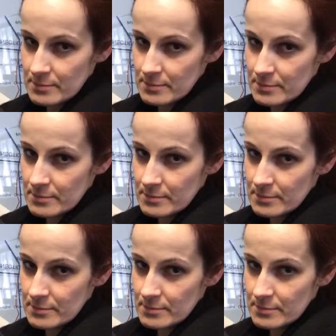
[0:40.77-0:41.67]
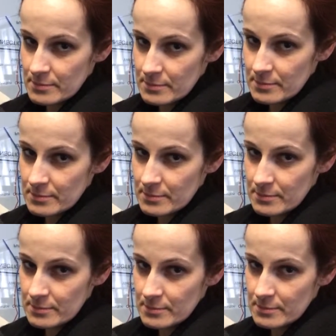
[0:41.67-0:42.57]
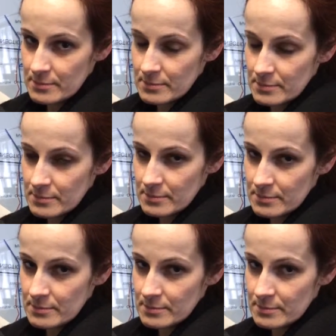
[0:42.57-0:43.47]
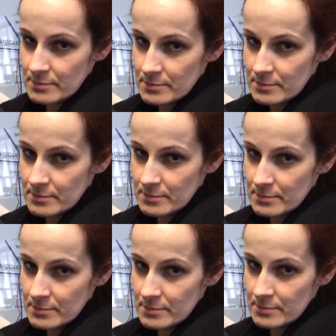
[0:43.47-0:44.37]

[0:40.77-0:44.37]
No one is speaking in this clip.